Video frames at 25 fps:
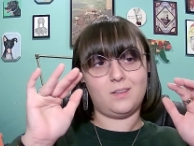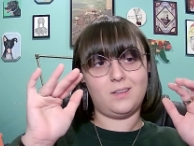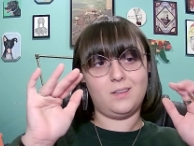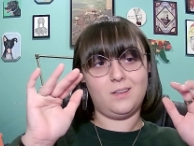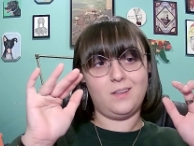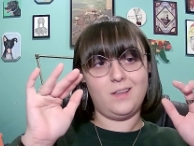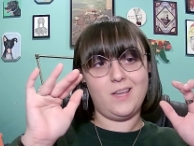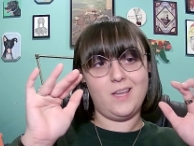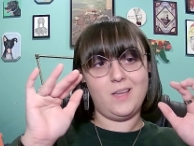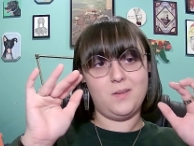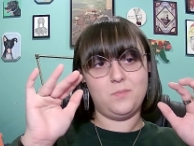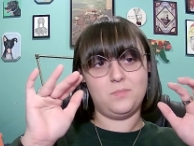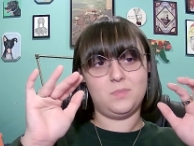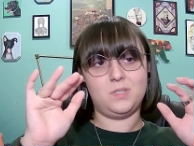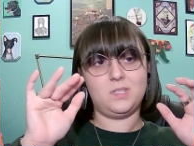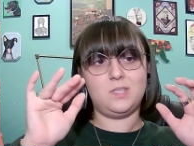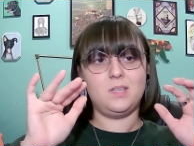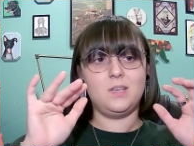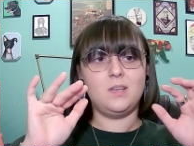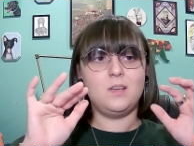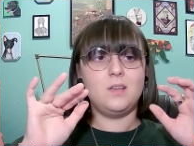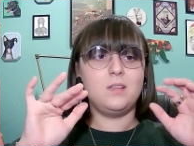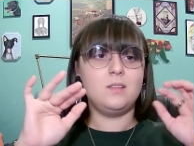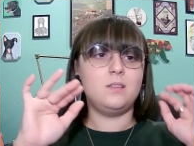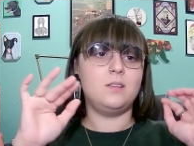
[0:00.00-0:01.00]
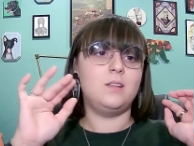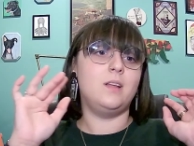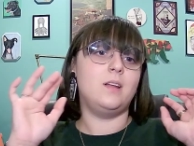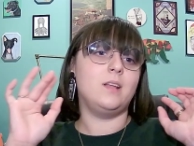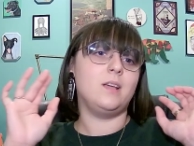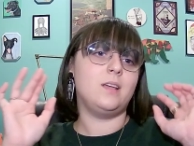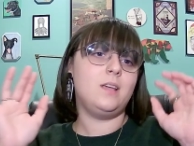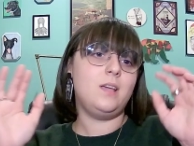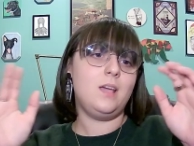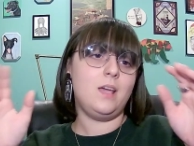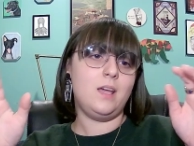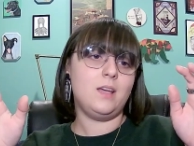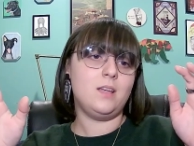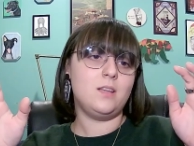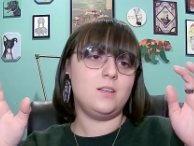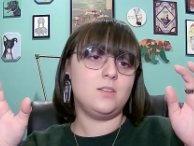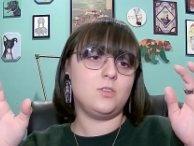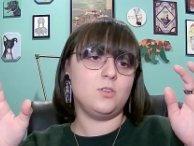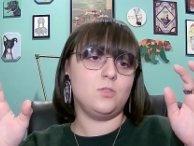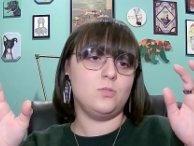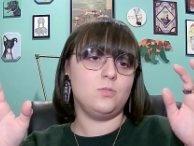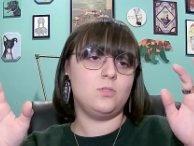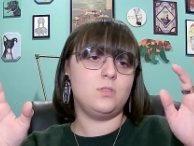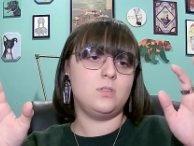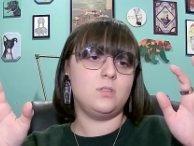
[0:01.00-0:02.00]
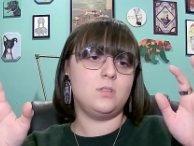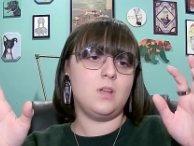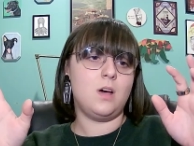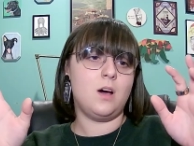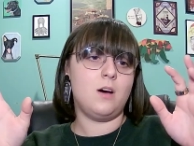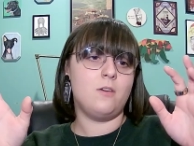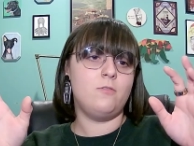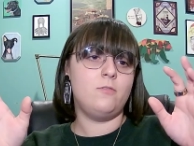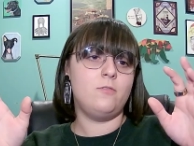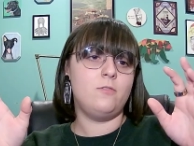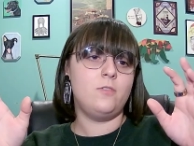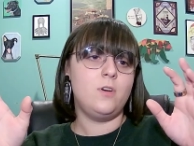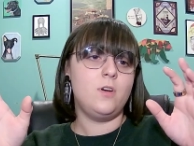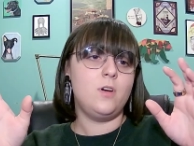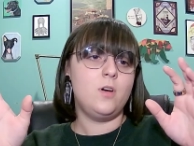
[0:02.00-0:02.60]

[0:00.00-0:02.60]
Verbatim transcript: claims that it can do stuff,